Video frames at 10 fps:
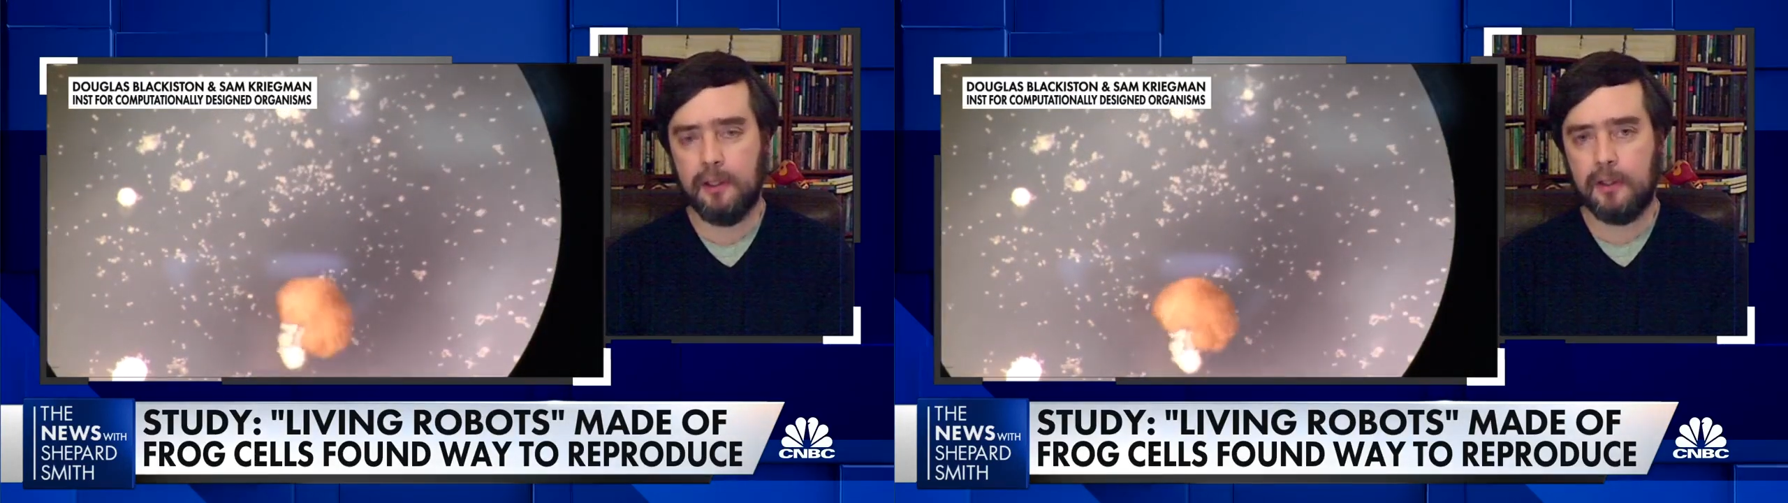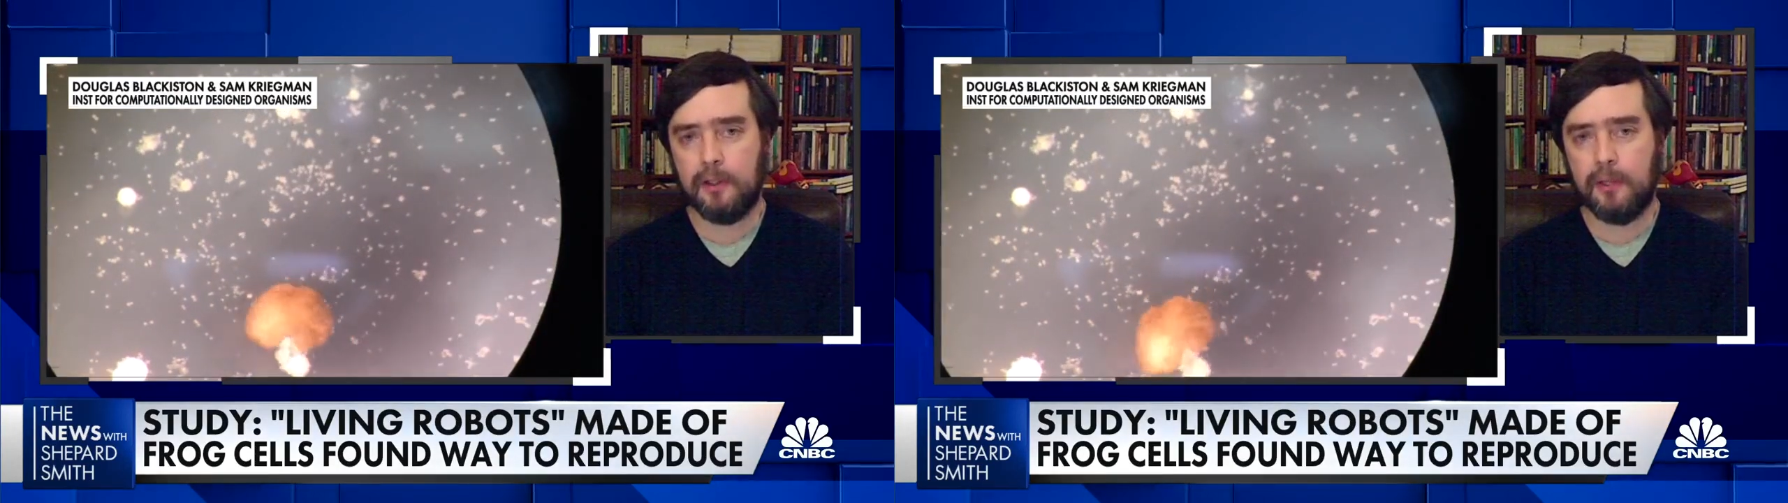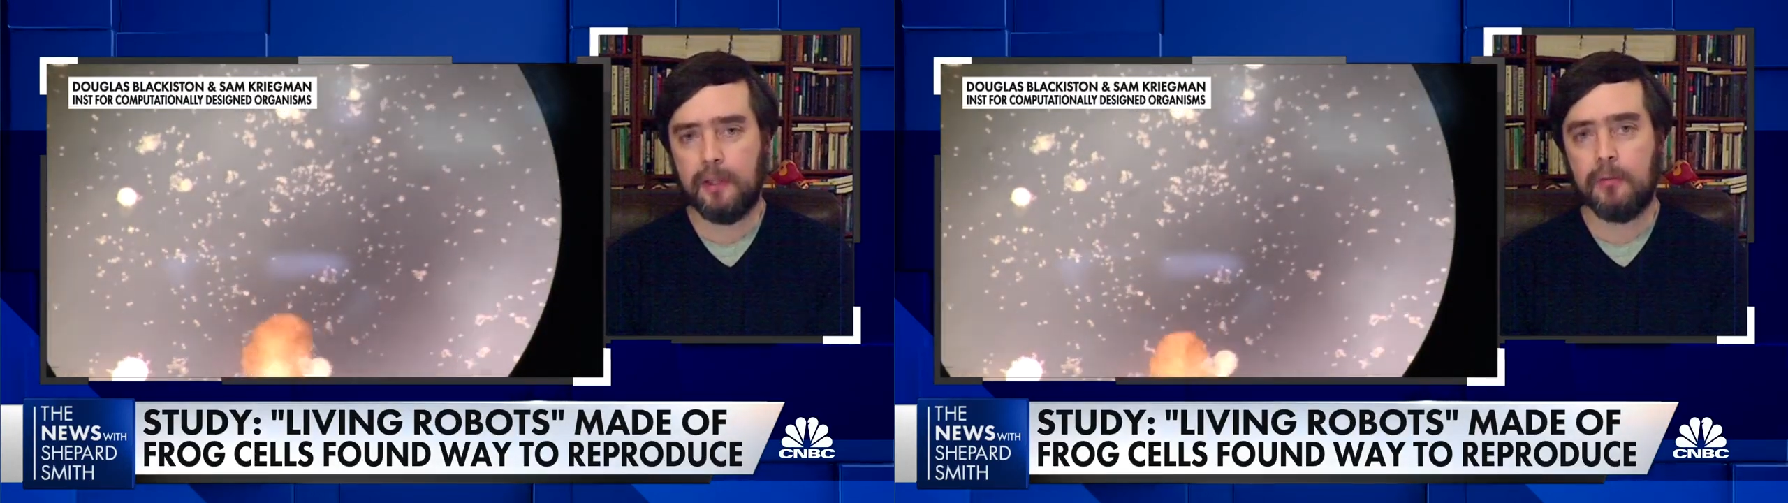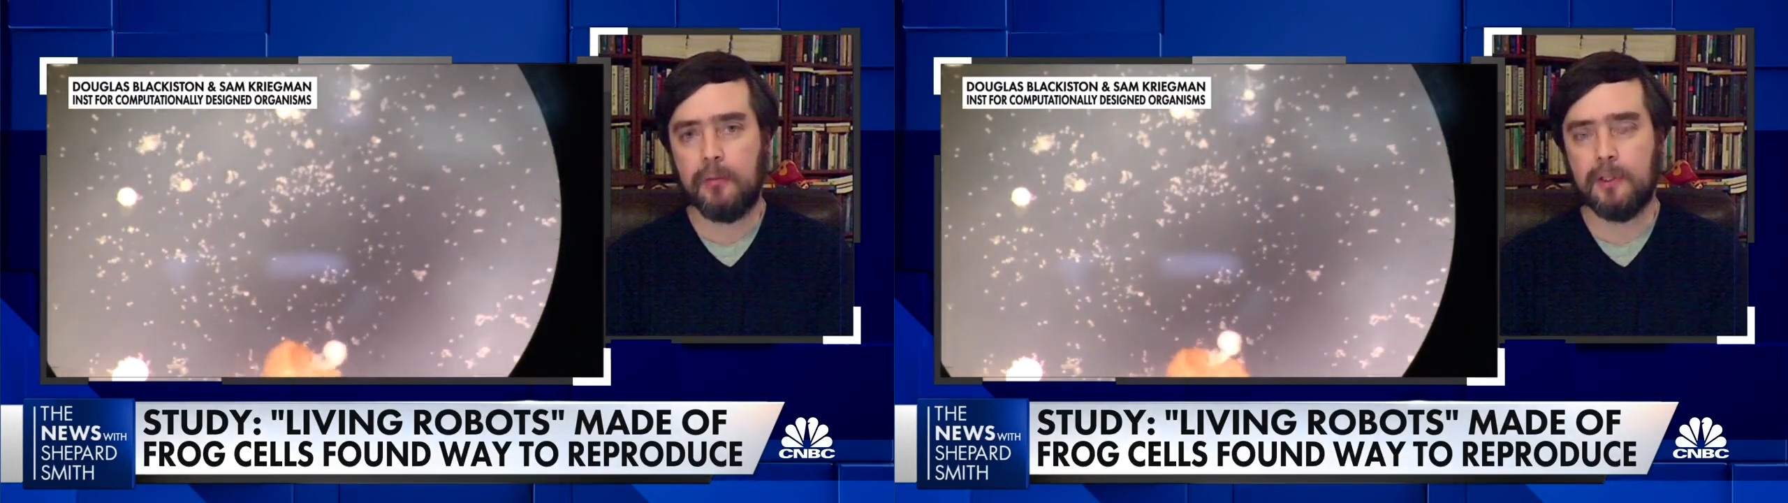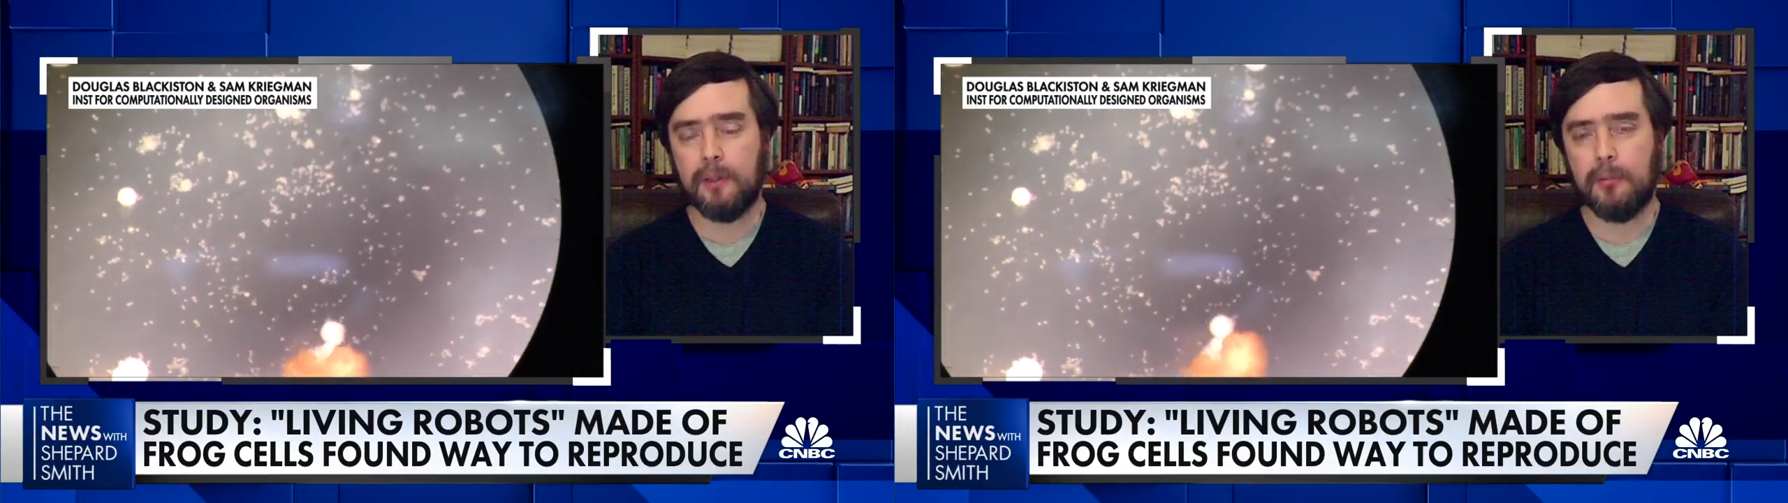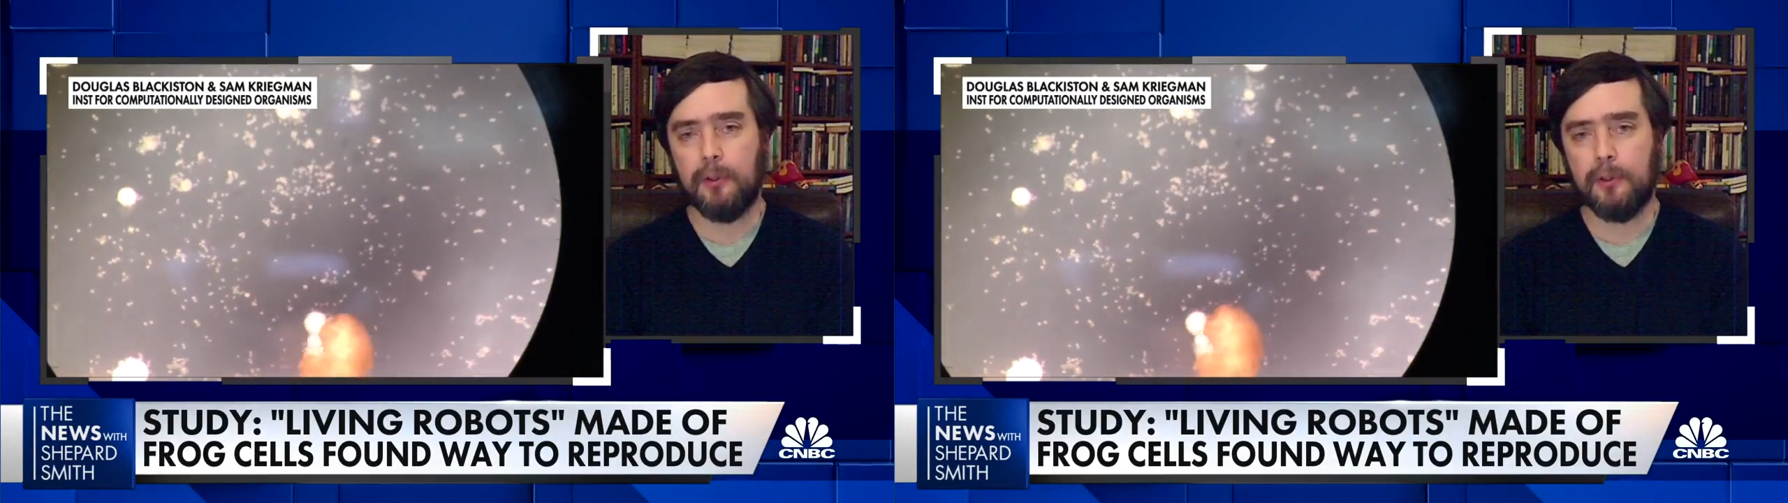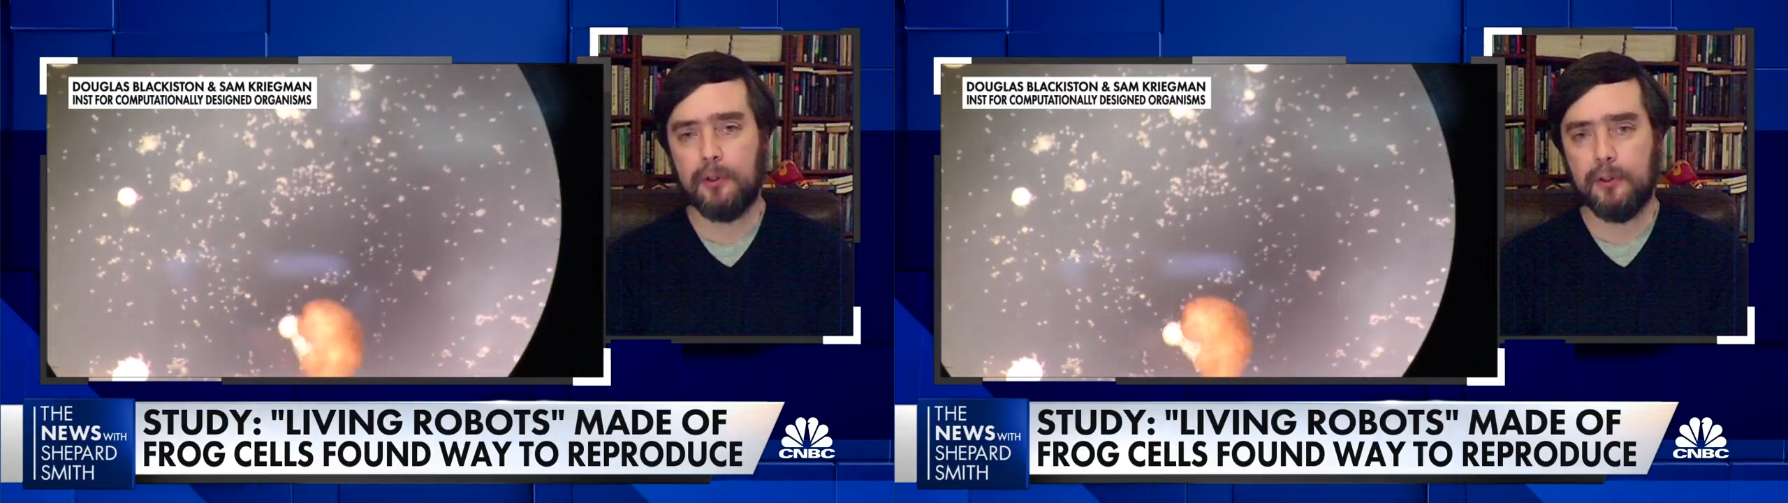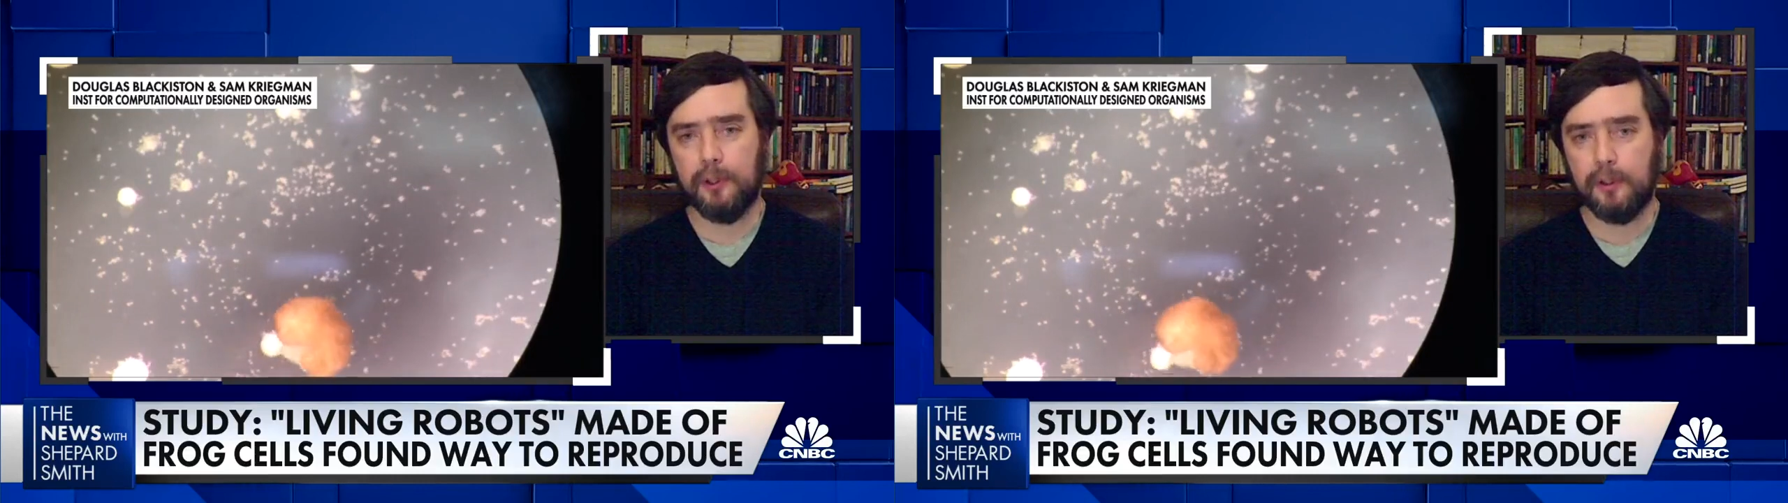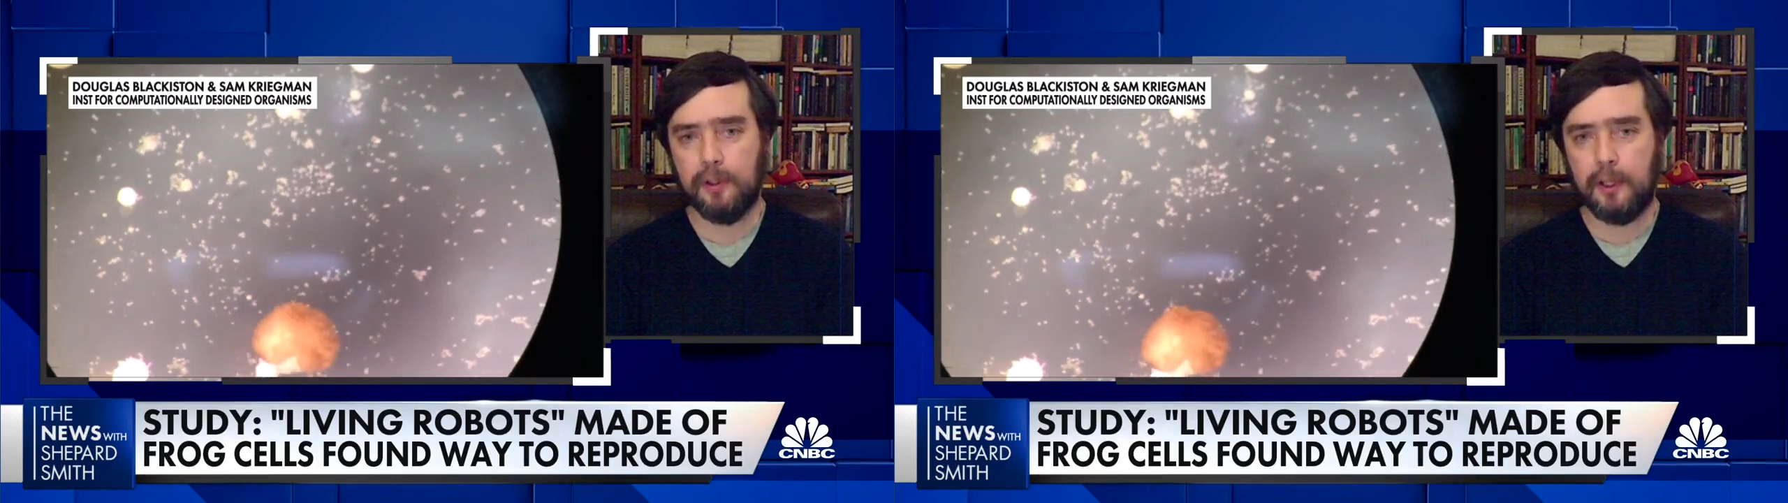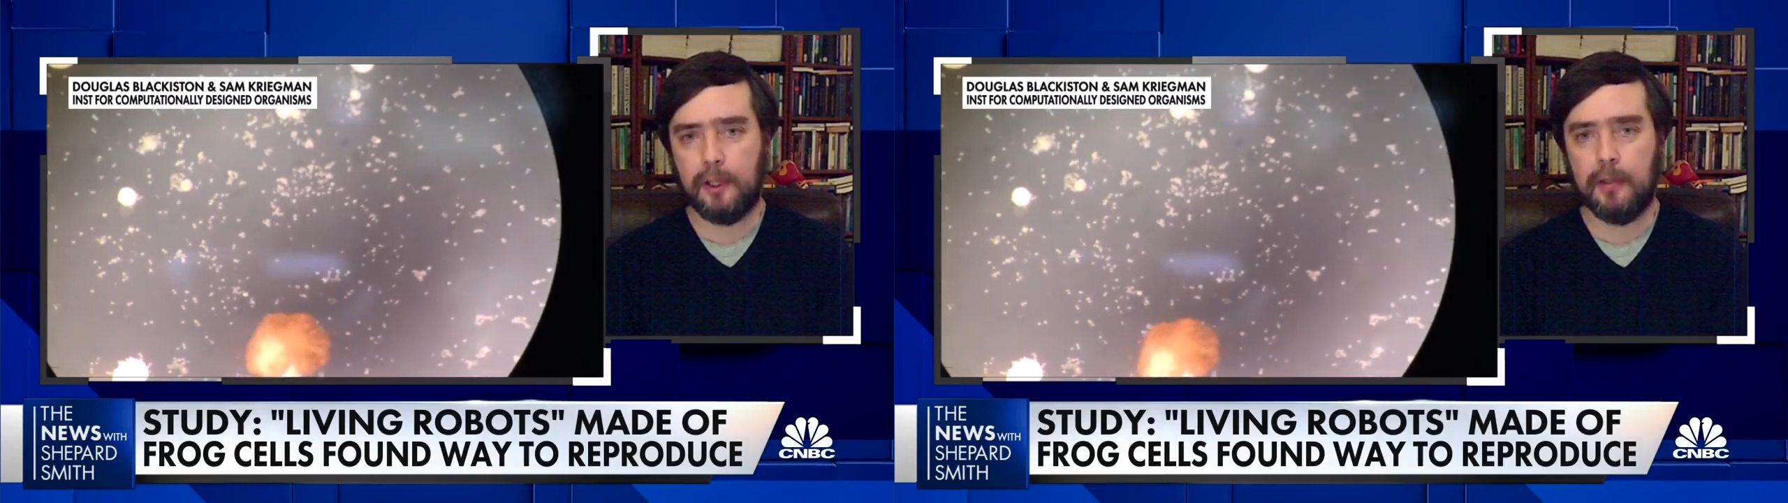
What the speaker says: to make them assemble into little